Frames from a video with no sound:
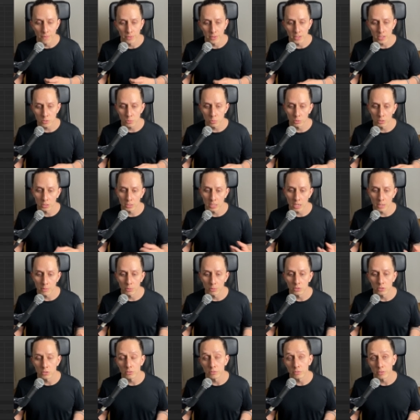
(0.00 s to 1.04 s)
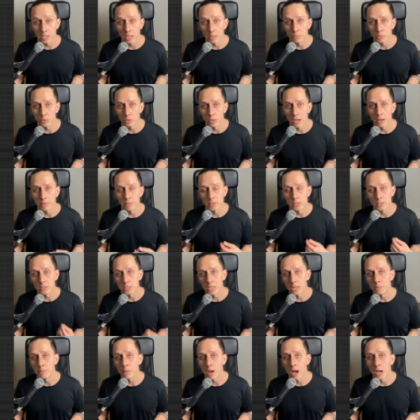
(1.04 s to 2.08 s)
This will enable your VM to have the
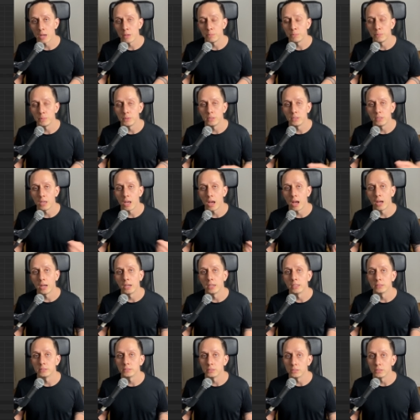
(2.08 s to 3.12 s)
same IP as